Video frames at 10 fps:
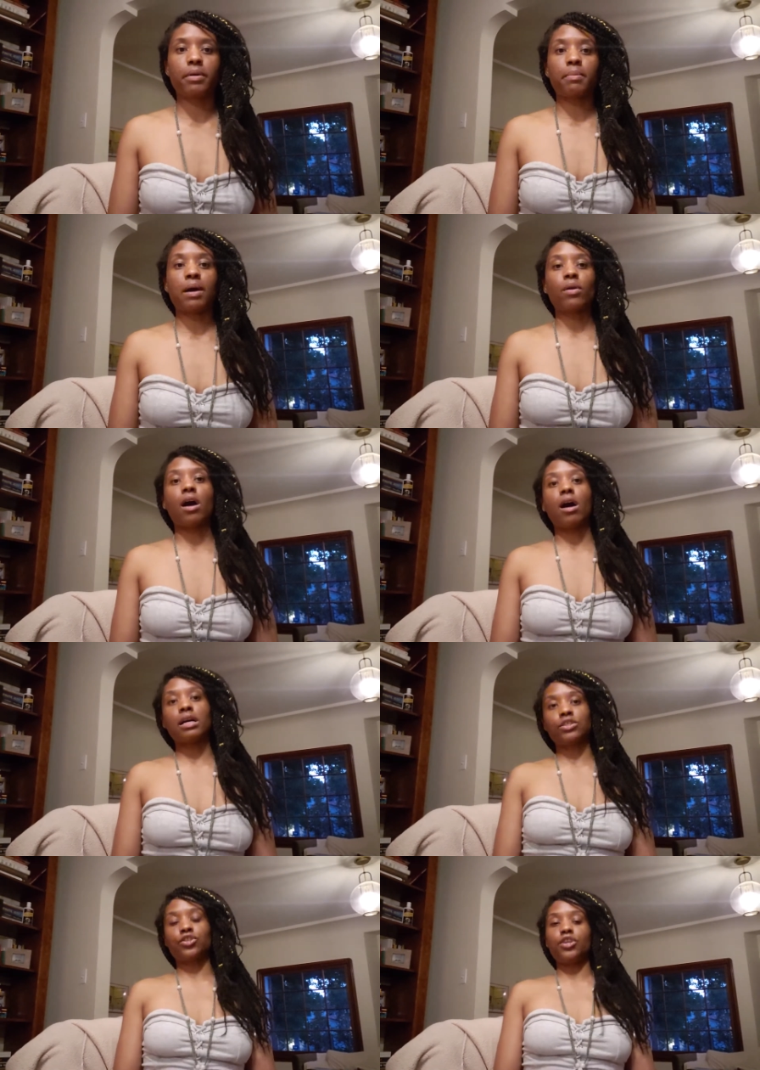but about
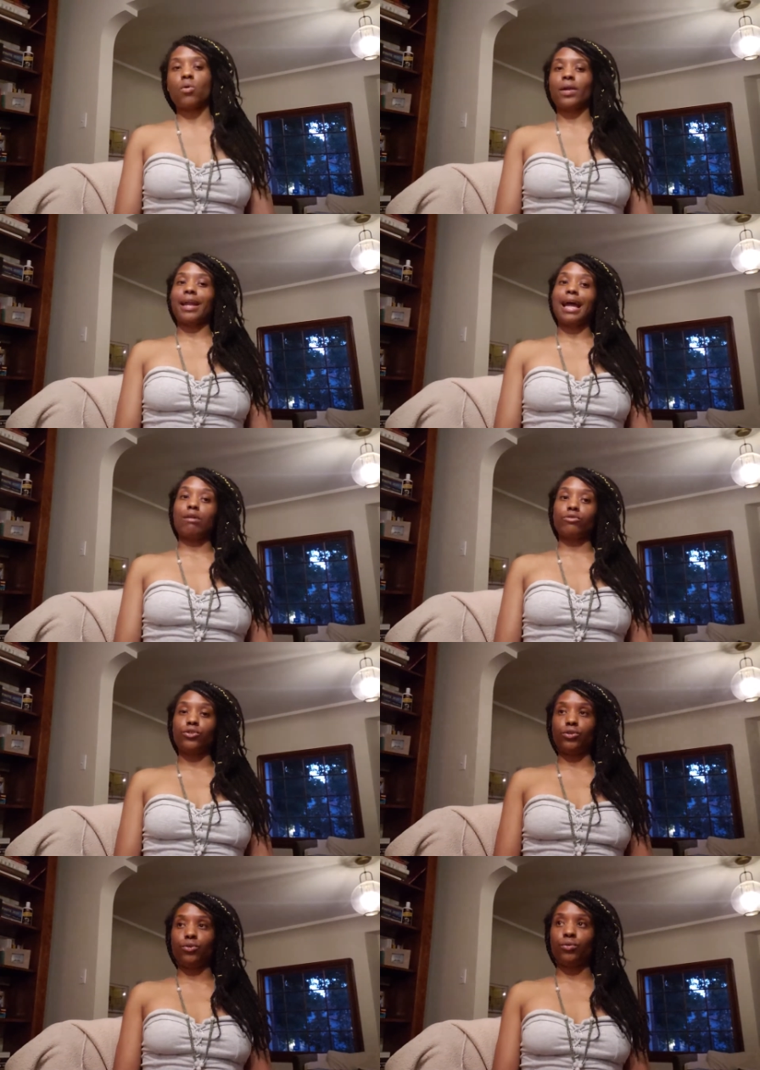us knowing how
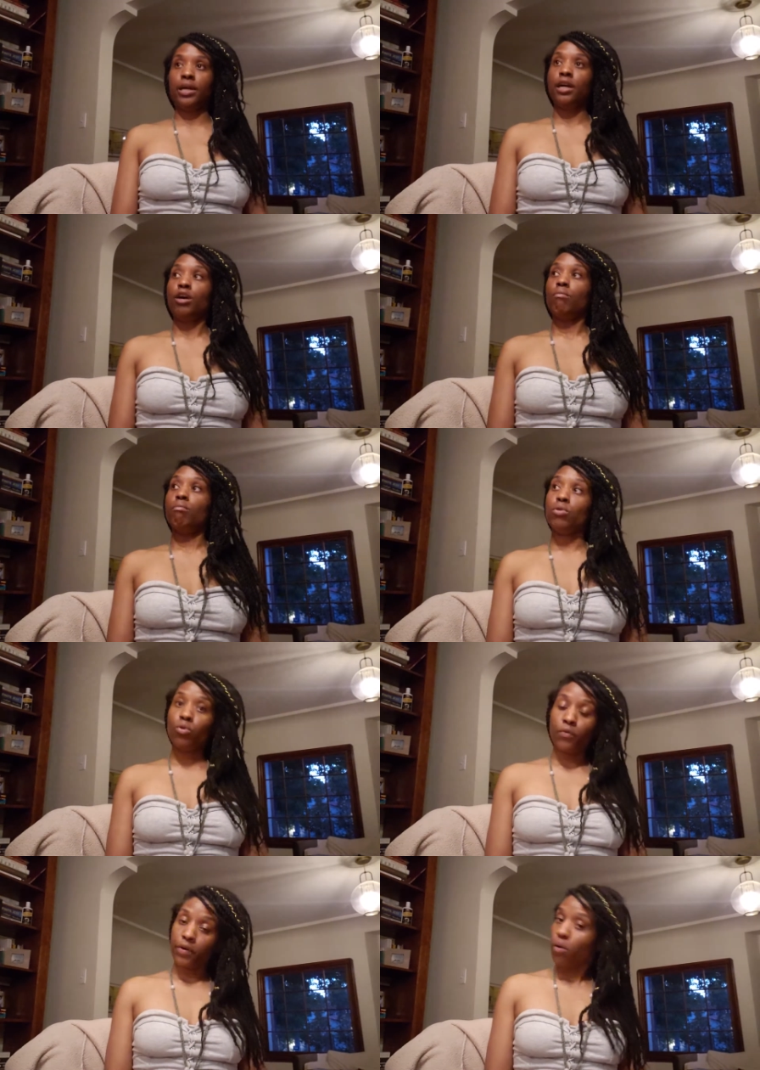to
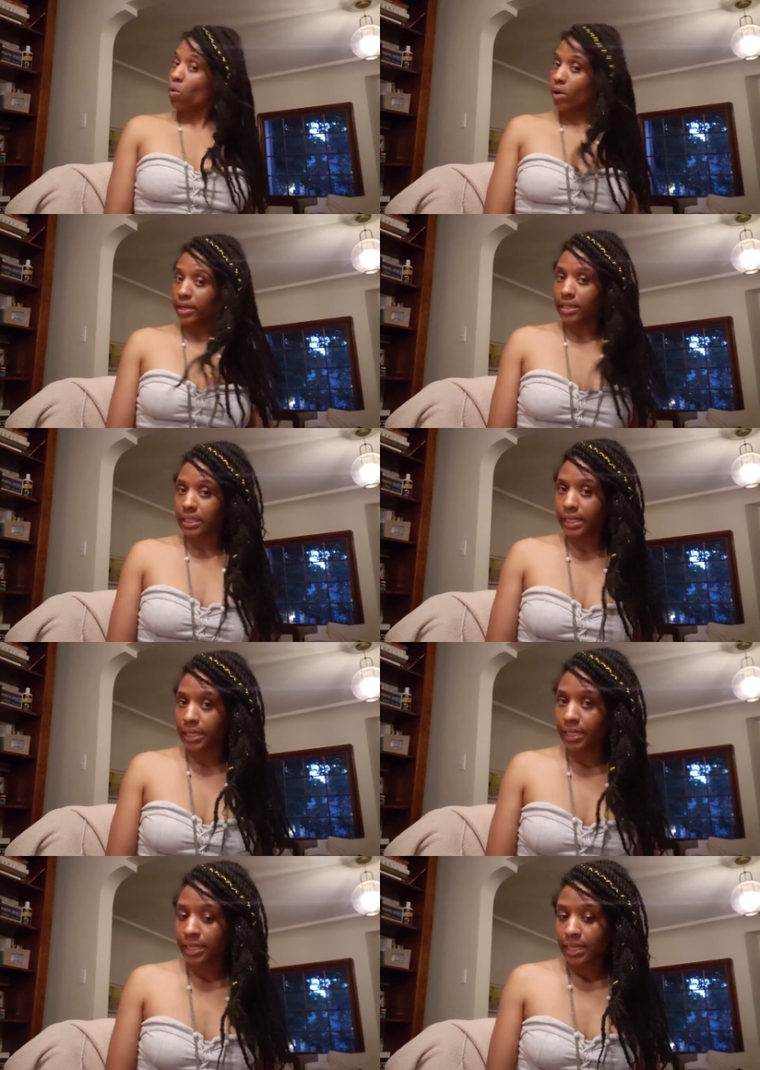move accordingly